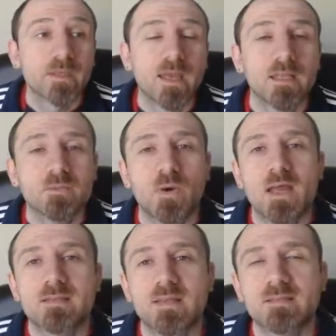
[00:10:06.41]
Hence why
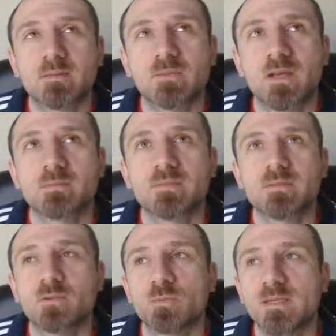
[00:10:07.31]
I say sometimes
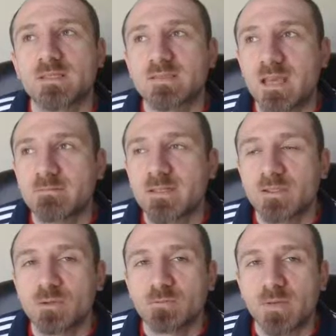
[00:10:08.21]
you'll be saving
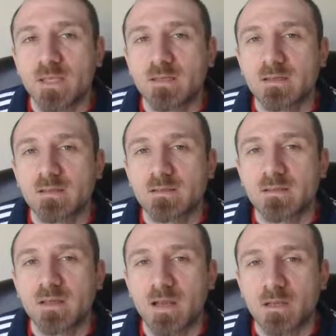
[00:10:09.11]
your meter
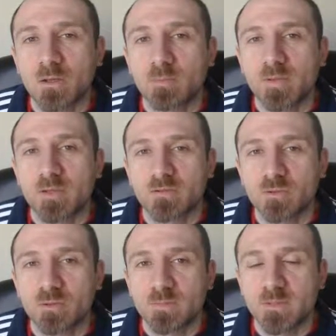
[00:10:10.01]
a lot because all
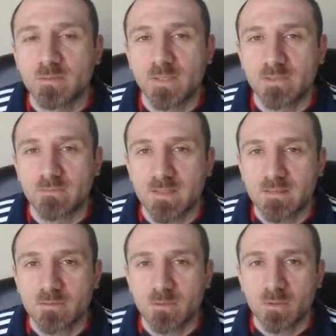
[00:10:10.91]
you'll be doing is
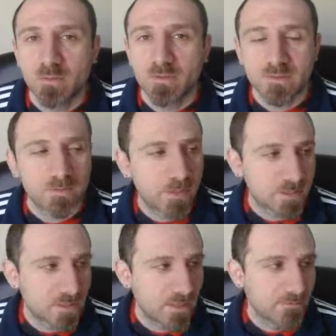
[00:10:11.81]
V-skill combos,
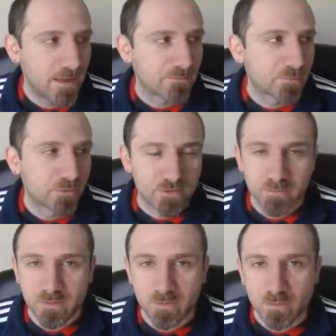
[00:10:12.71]
especially if you haven't pushed
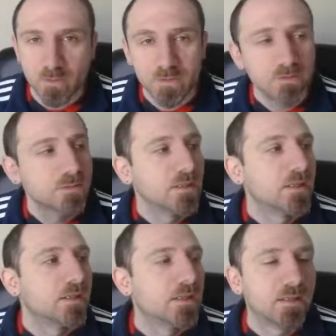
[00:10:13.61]
them to the corner.
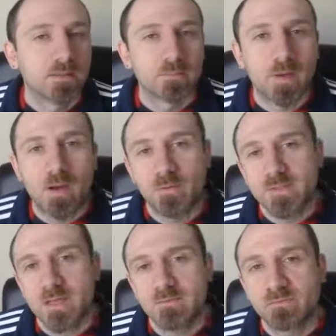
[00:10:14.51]
But I would
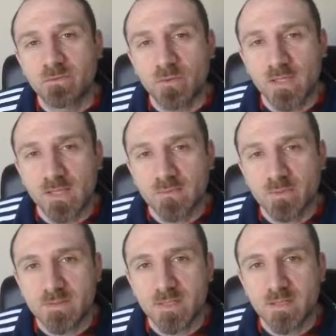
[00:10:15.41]
save him for EX
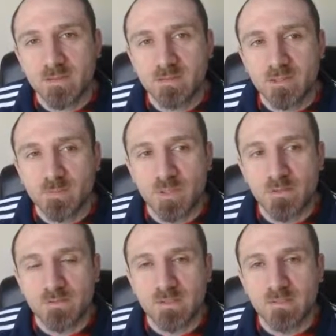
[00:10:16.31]
Resent just
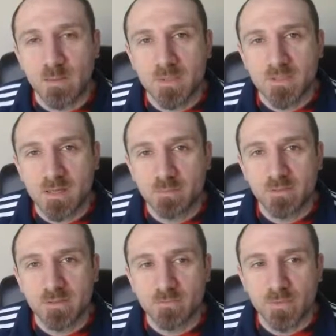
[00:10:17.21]
because the damage
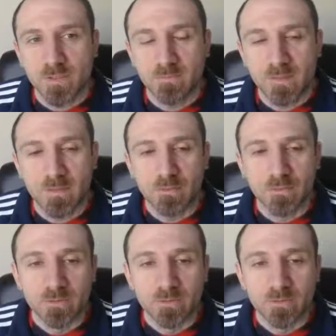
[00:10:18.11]
output is really, really good.